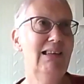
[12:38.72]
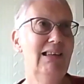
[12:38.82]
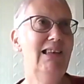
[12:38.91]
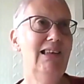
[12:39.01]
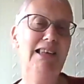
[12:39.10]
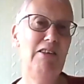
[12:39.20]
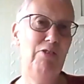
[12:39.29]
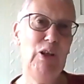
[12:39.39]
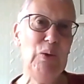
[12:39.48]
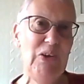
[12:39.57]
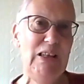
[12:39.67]
it's a
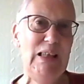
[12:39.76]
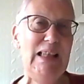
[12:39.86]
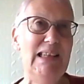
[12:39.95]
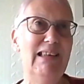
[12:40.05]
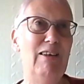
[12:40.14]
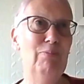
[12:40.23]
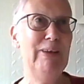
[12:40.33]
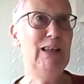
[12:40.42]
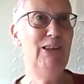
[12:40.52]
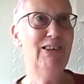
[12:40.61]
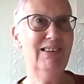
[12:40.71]
difficult thing, isn't it?
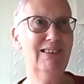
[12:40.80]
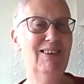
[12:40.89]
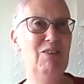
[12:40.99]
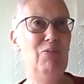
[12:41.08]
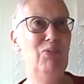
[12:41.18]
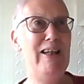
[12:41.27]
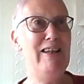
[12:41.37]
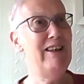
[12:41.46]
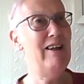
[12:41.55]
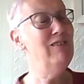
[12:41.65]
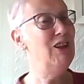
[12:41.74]
Because where
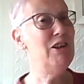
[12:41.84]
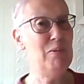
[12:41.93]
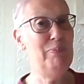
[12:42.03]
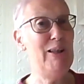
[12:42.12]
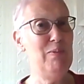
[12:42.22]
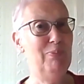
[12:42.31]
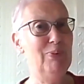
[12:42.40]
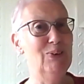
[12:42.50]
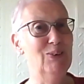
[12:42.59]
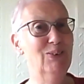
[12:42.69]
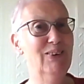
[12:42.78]
there are other
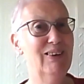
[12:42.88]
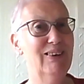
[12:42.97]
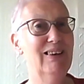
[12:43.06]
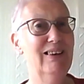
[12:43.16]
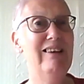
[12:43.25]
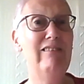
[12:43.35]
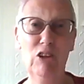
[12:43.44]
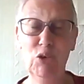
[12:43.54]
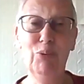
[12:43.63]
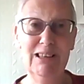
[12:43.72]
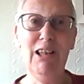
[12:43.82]
people, there are
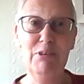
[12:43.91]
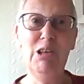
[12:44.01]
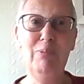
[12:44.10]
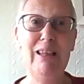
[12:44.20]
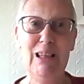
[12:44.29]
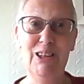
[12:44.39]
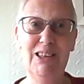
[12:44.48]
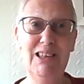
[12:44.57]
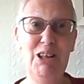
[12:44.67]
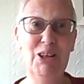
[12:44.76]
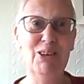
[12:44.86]
always going to be
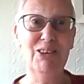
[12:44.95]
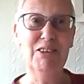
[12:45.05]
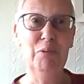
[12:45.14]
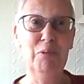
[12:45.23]
concerns.